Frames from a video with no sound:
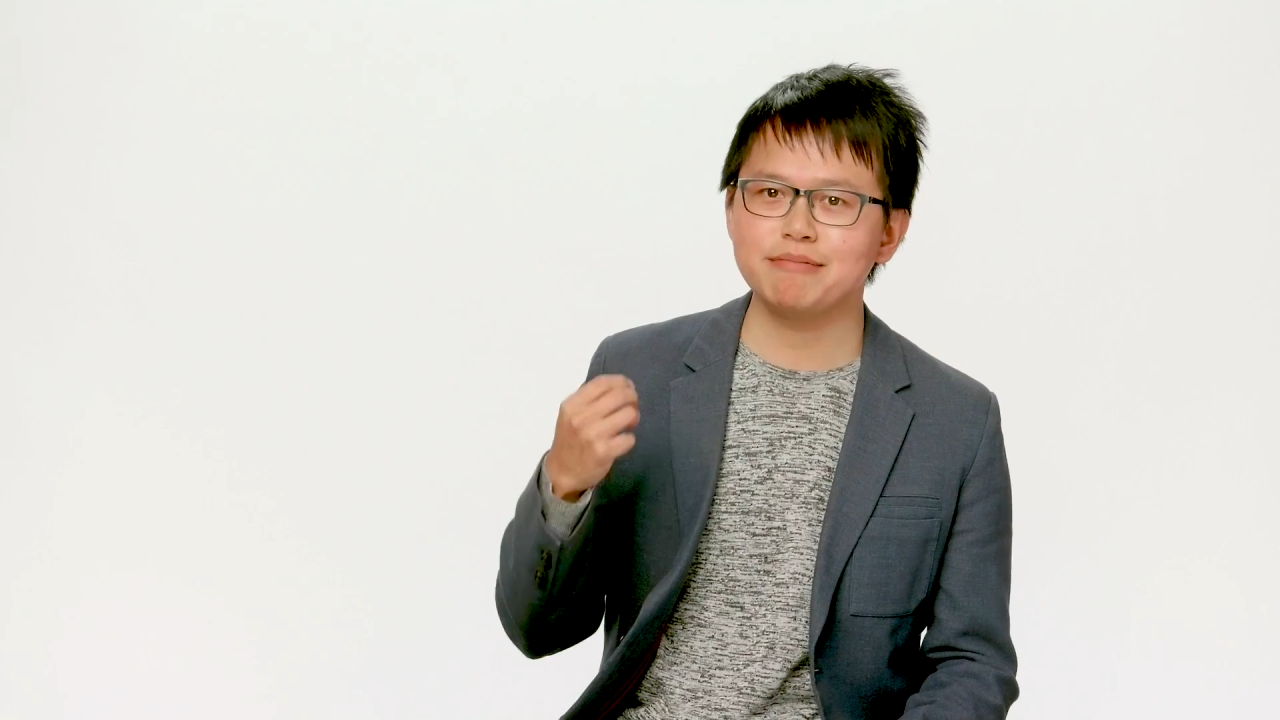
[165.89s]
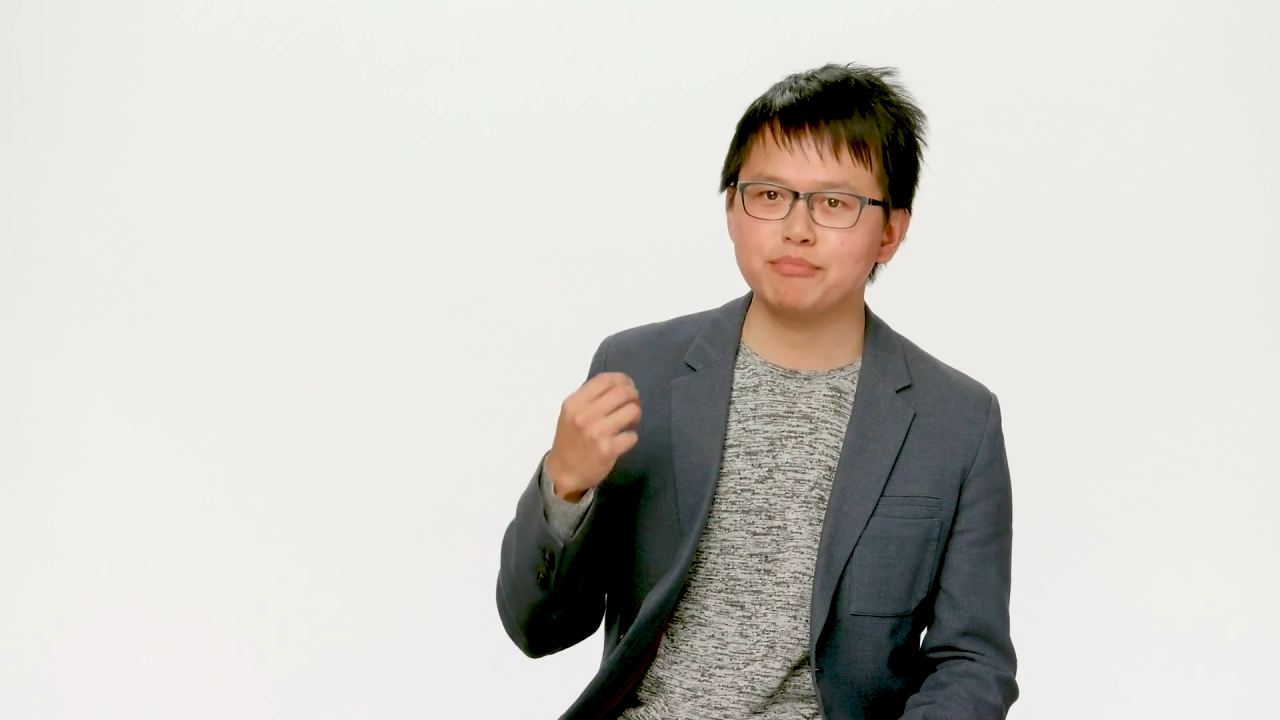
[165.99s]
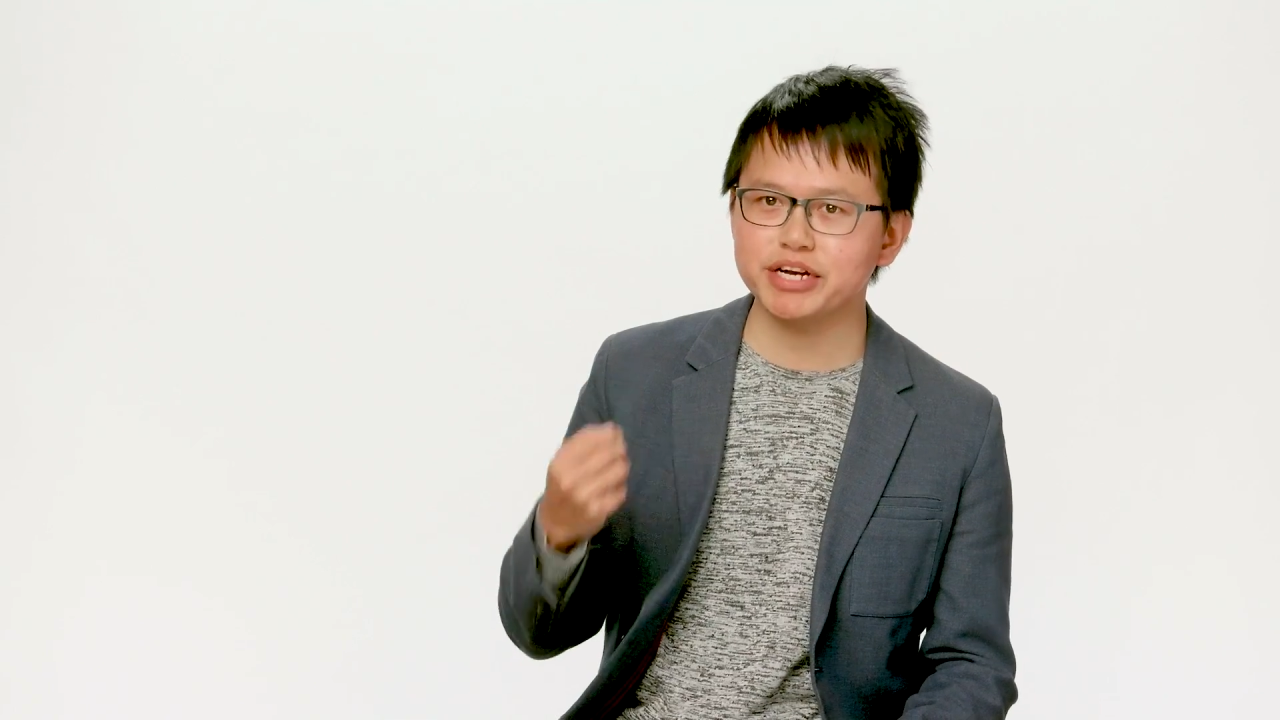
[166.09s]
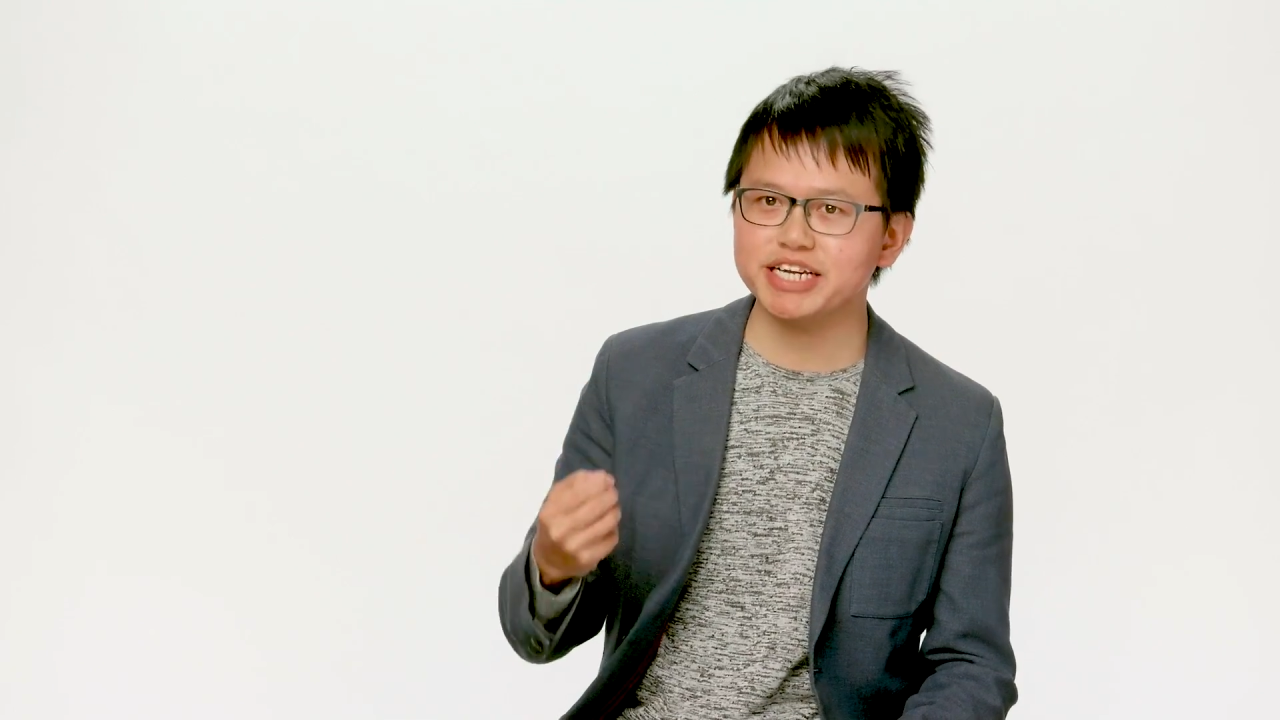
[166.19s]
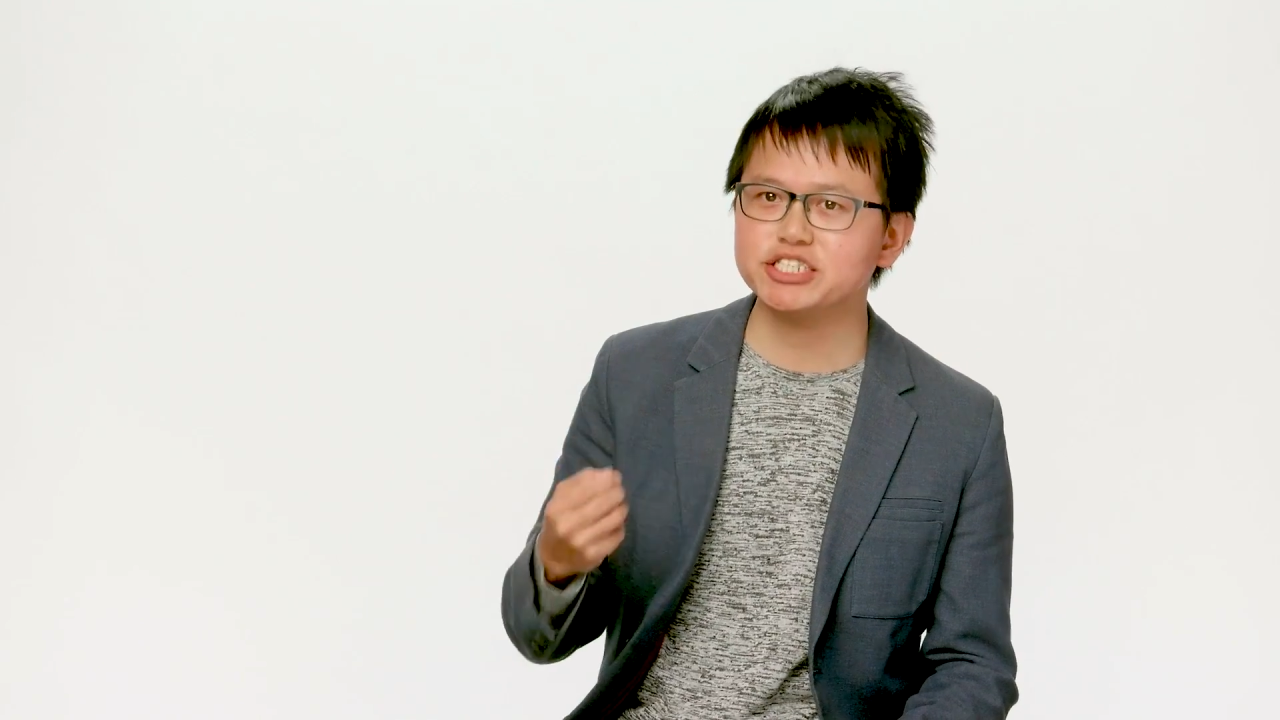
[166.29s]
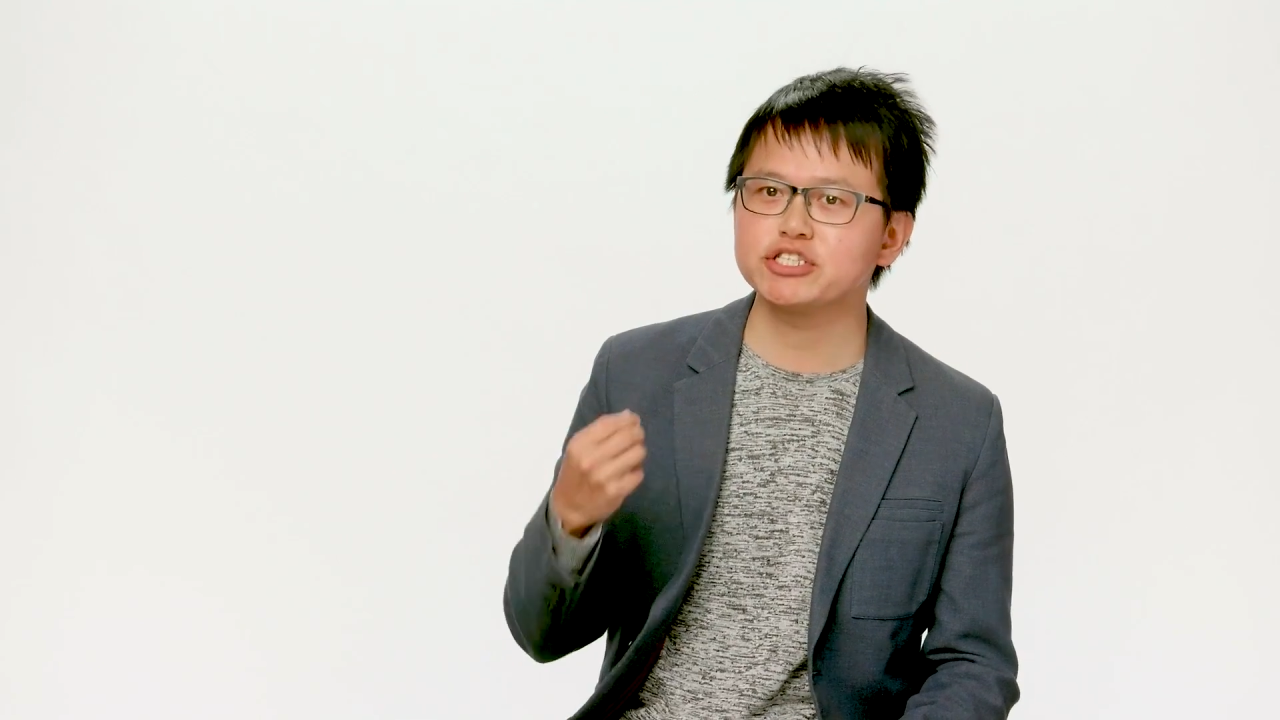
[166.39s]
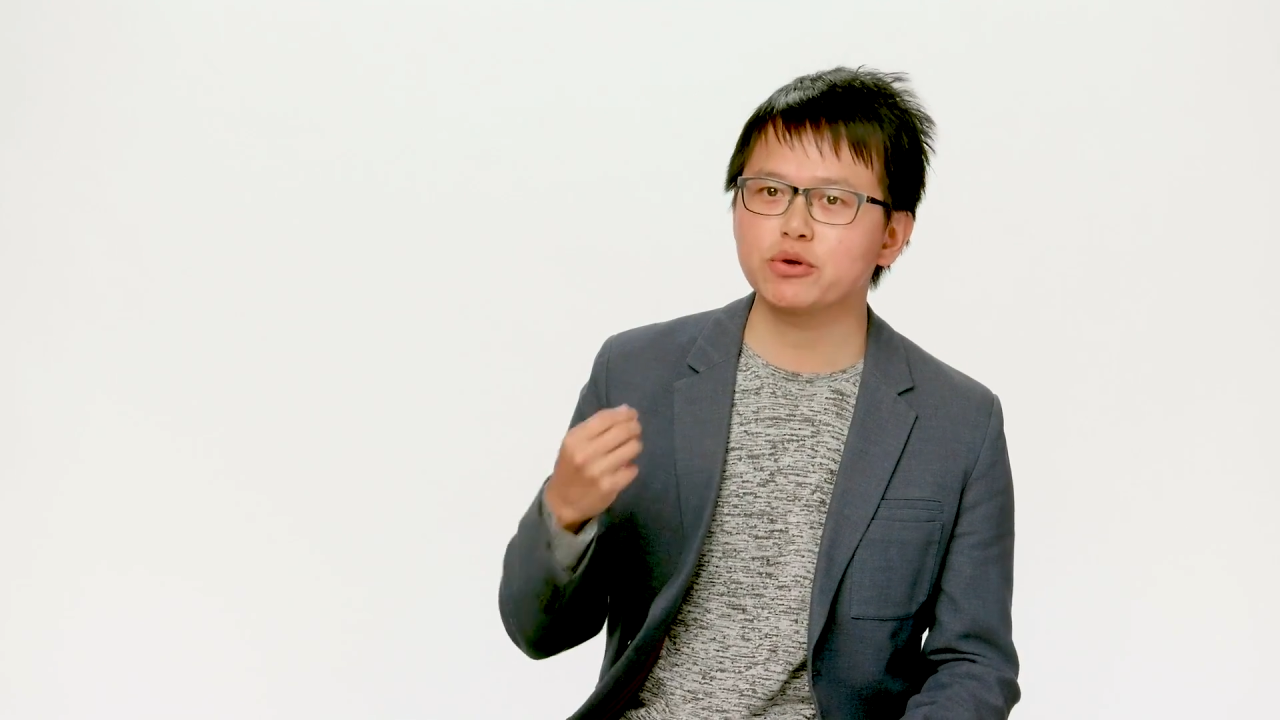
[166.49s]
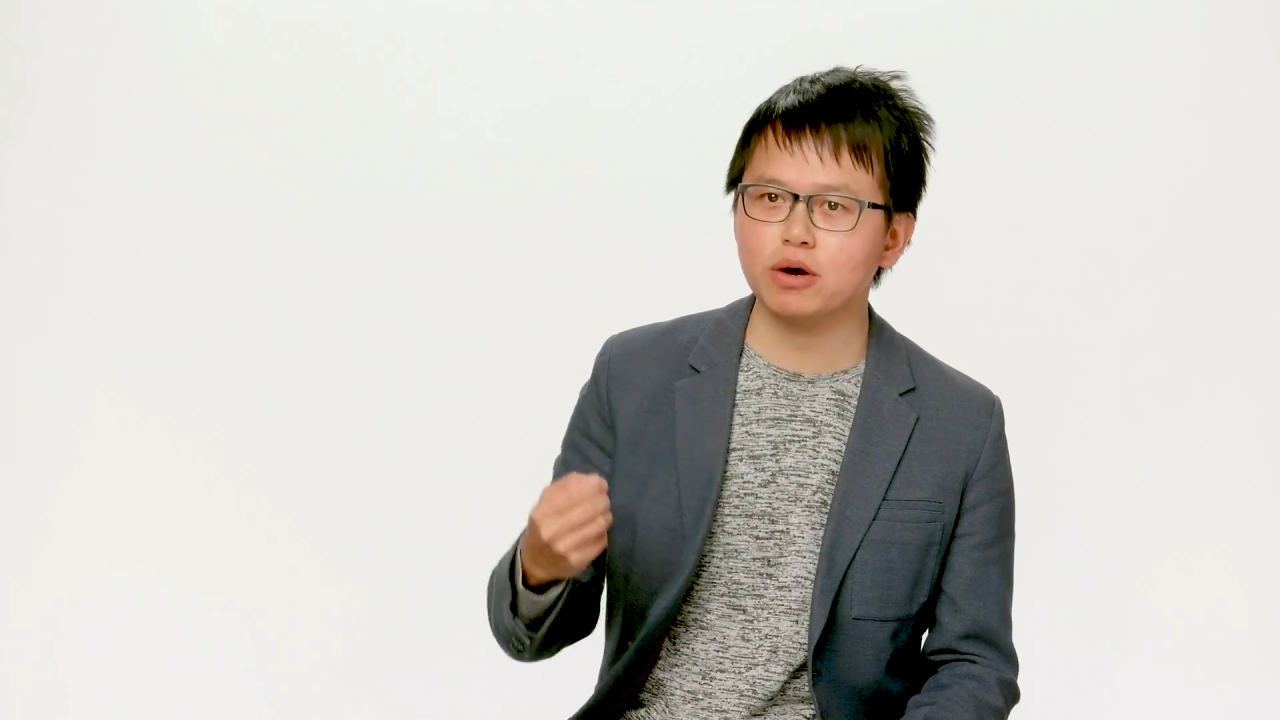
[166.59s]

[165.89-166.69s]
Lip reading: a prediction